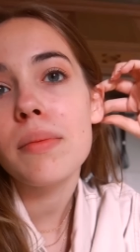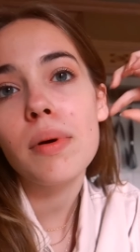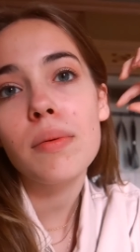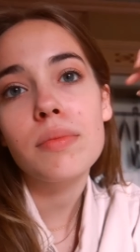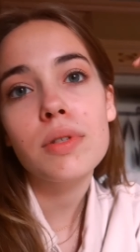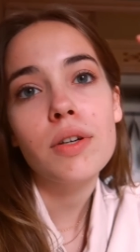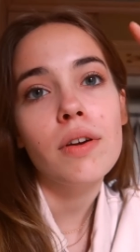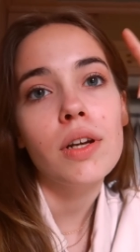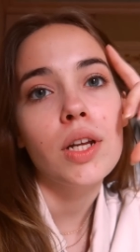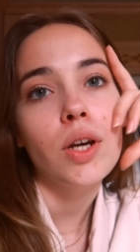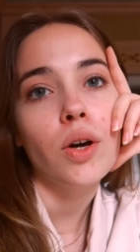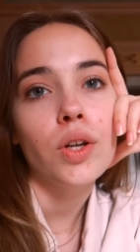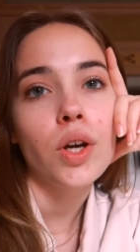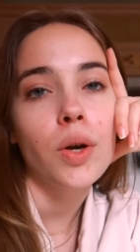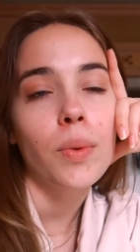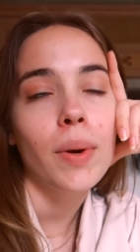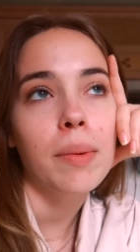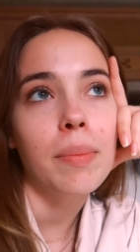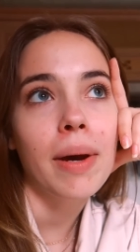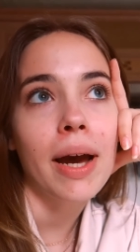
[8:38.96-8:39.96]
My mum's currently on
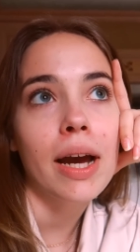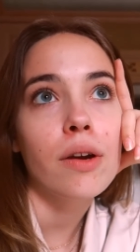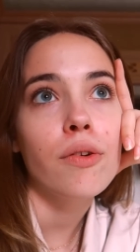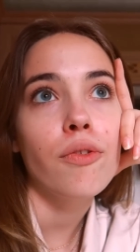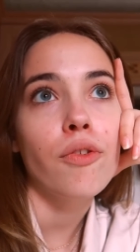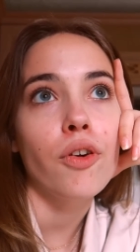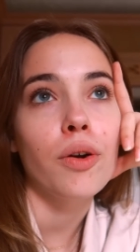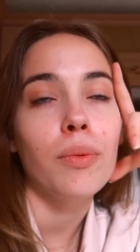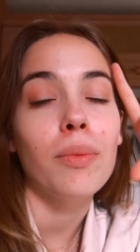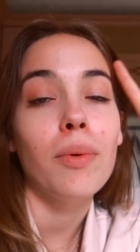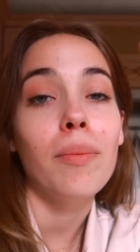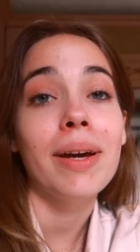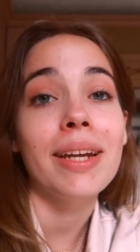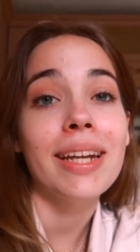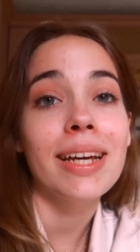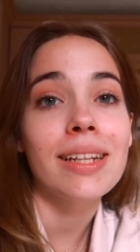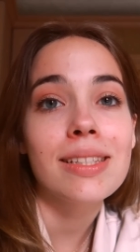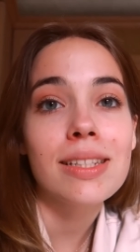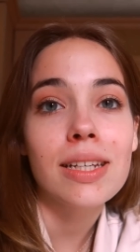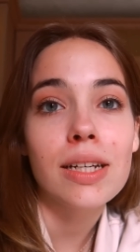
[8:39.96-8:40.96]
her way back from my
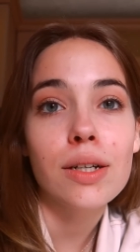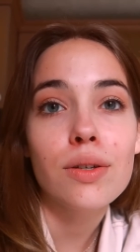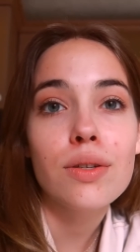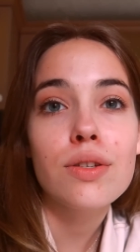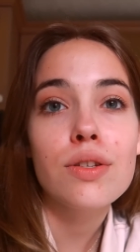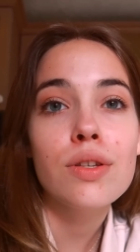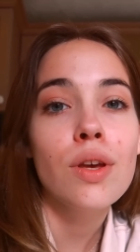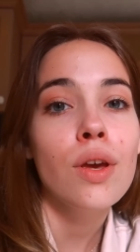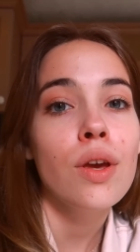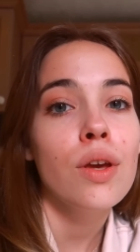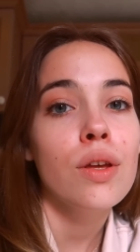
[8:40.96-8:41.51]
nan's house,